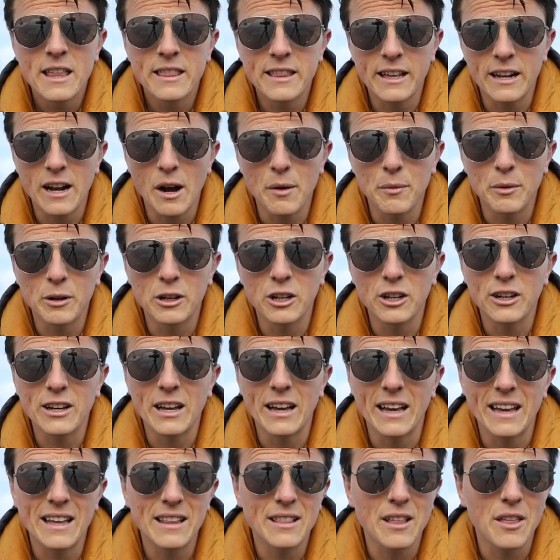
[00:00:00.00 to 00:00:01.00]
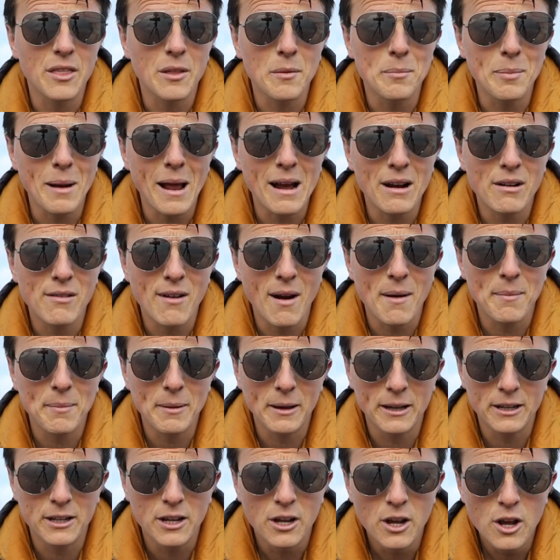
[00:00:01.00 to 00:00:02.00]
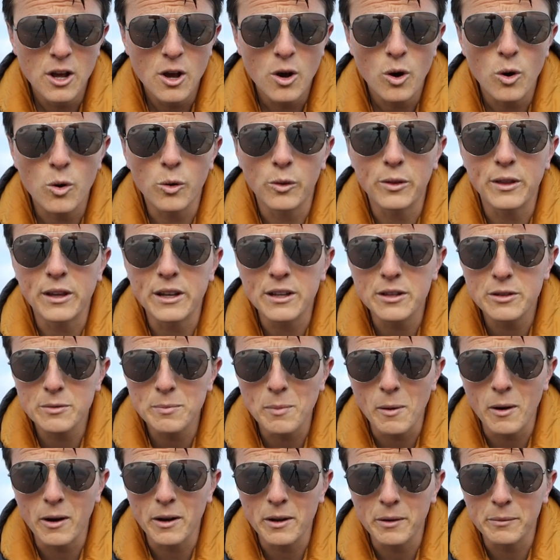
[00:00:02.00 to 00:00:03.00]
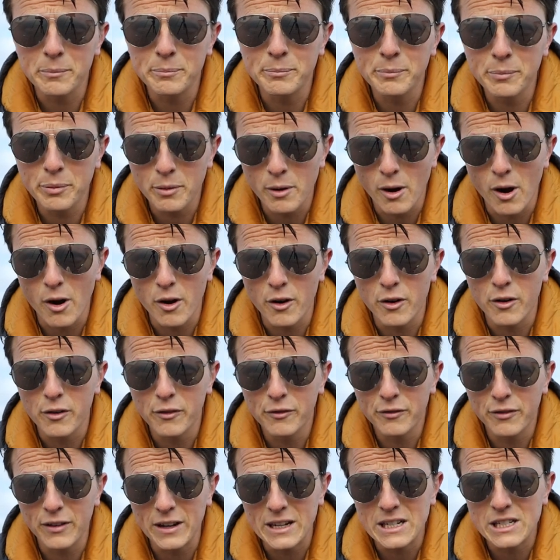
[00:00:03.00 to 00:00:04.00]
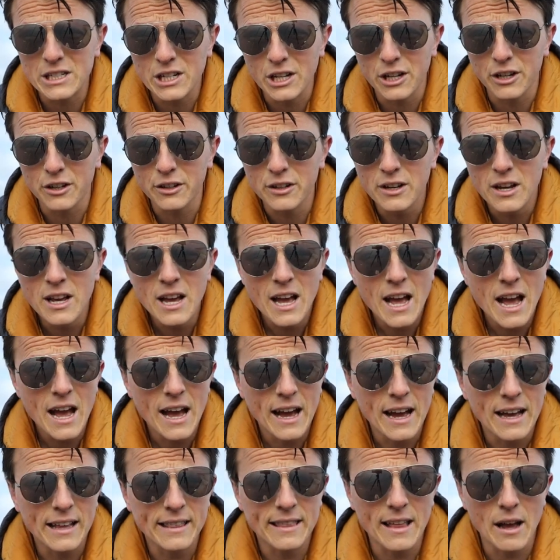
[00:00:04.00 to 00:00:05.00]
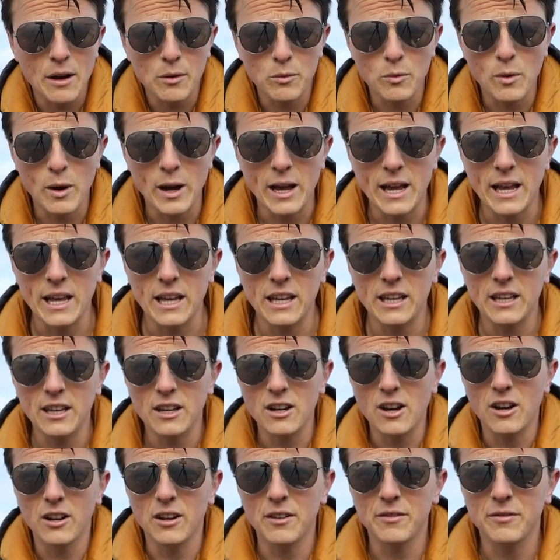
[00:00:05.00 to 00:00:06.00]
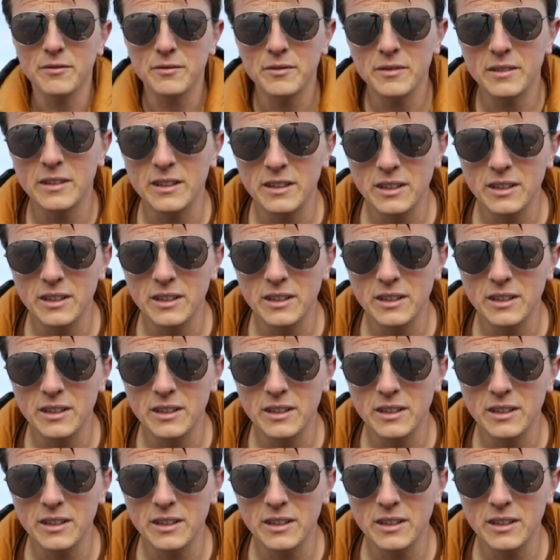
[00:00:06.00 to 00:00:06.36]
then I would look at either the Black Rapid or the Spider Pro V2, and that way you kind of,